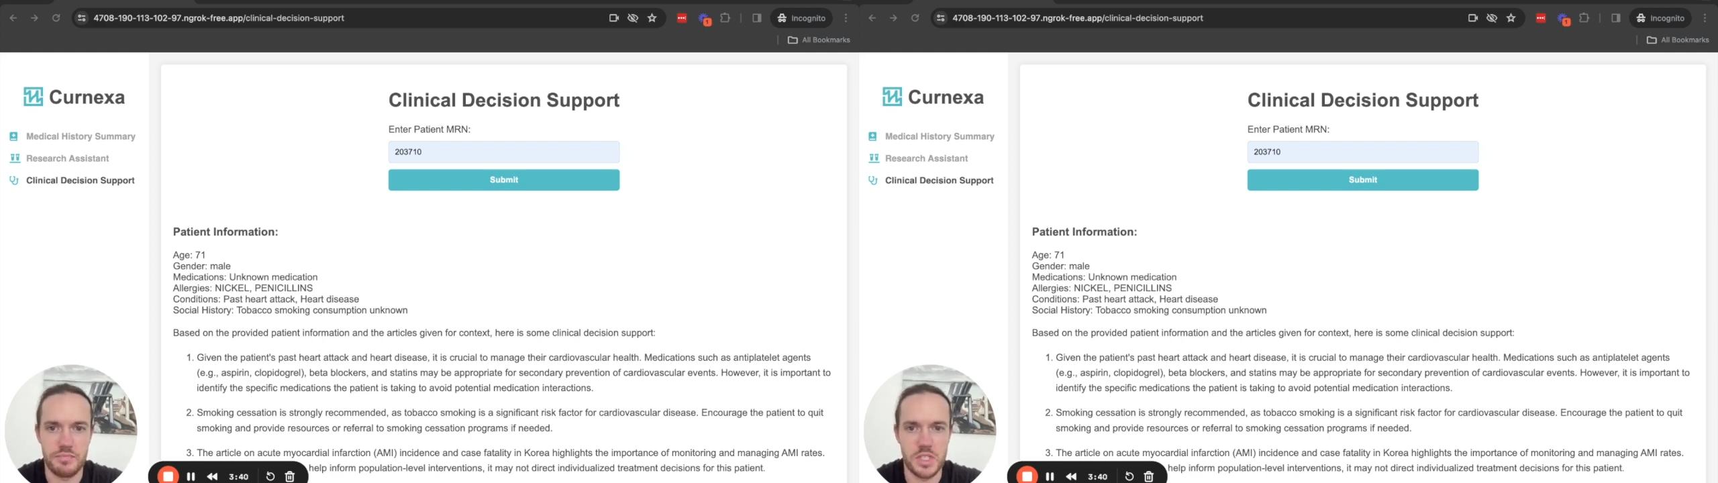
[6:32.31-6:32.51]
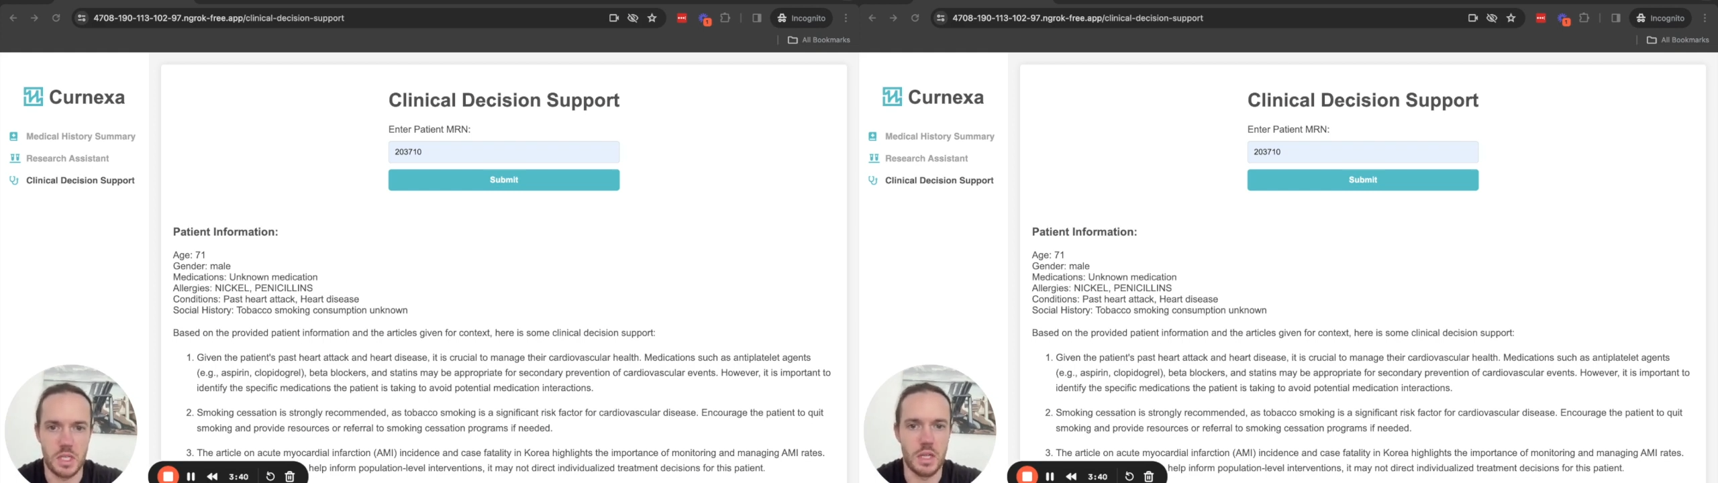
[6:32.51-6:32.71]

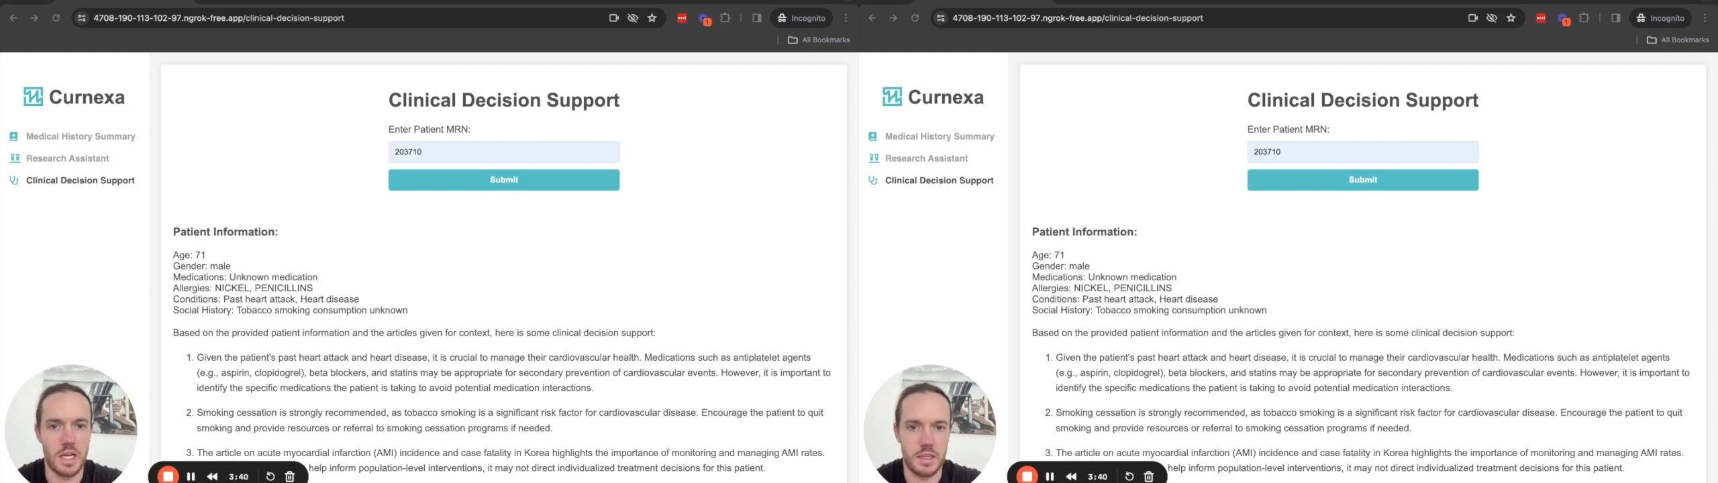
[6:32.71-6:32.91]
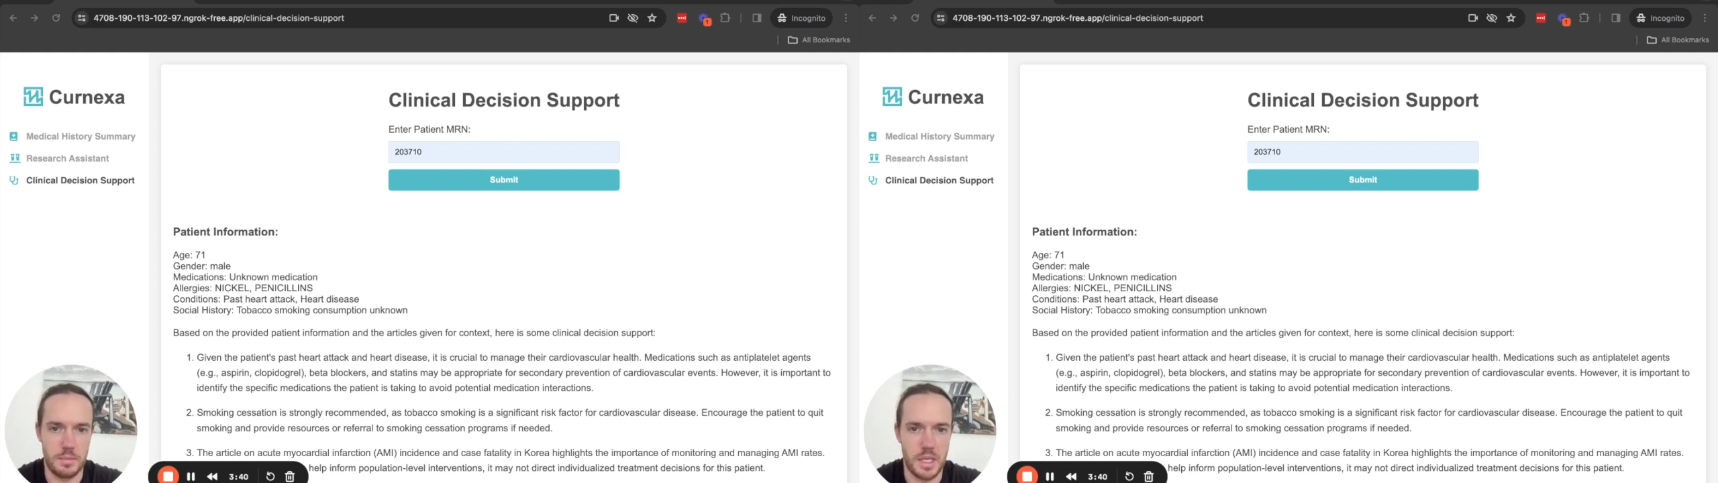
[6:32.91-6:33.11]
to
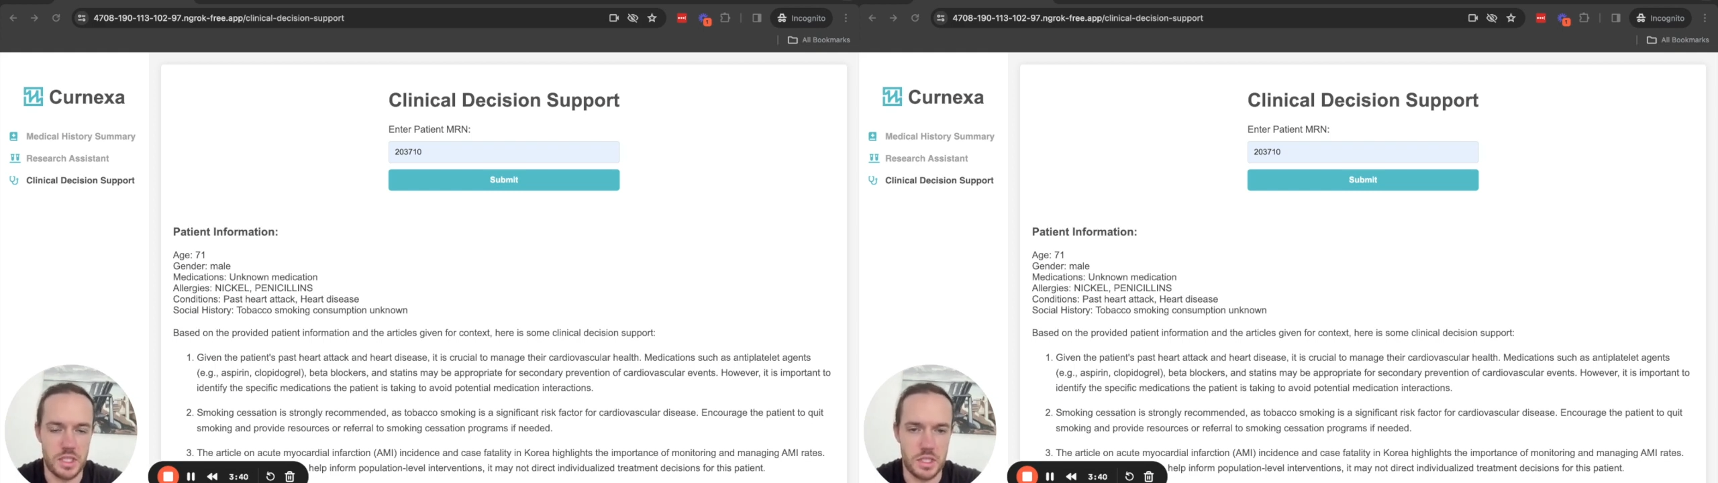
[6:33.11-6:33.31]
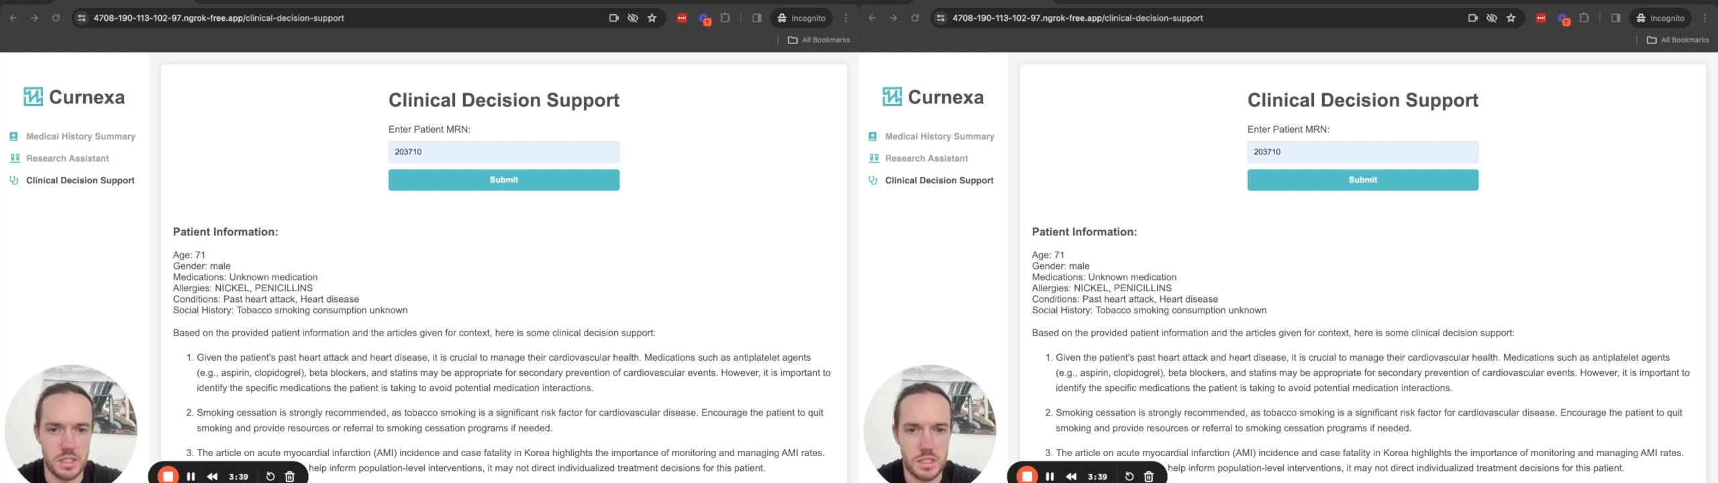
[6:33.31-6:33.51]
collect the
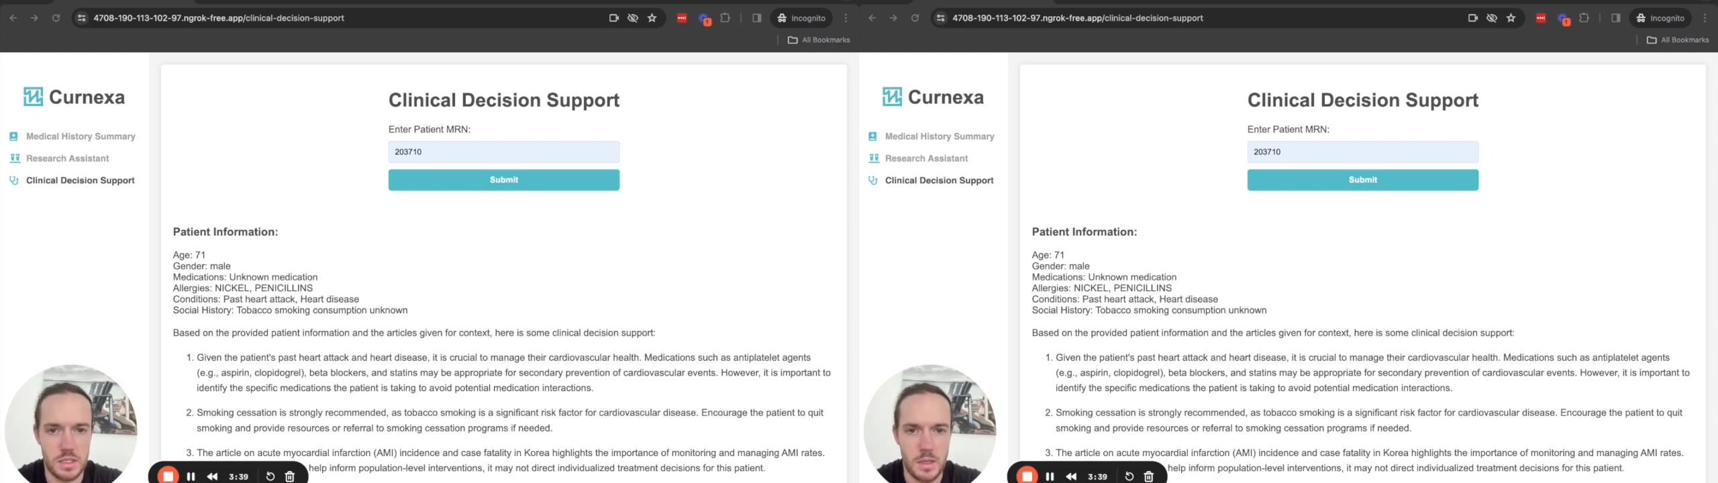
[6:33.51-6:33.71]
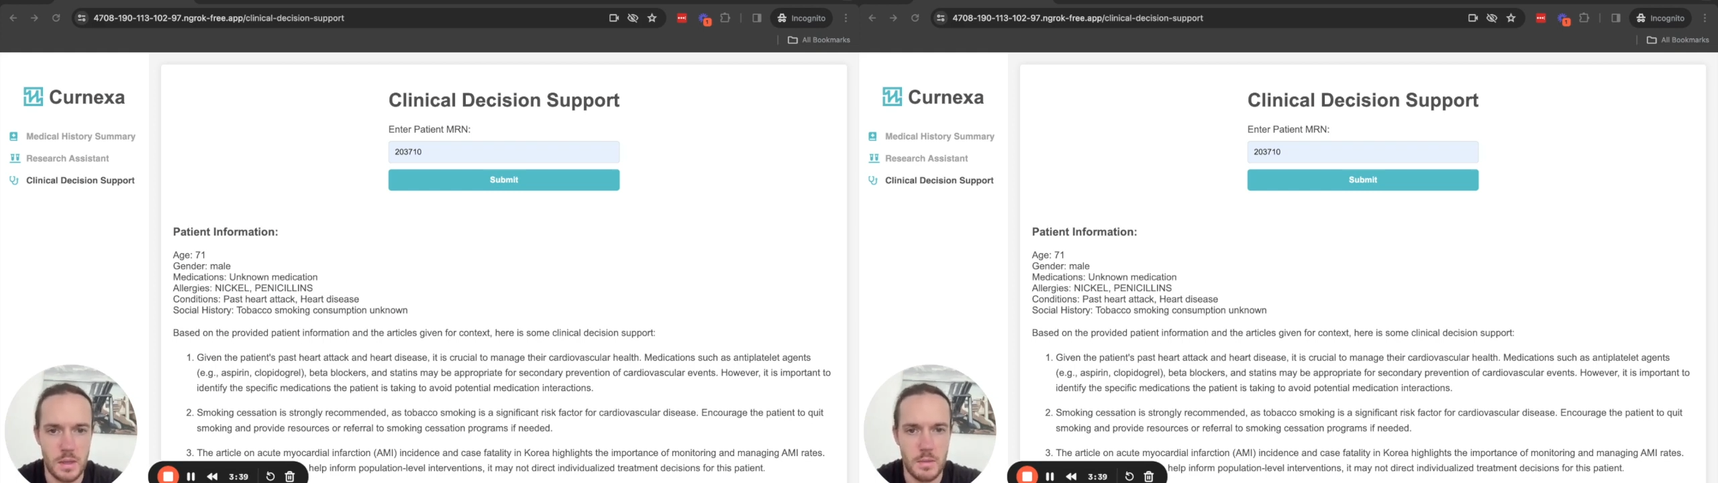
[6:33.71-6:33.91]
patient's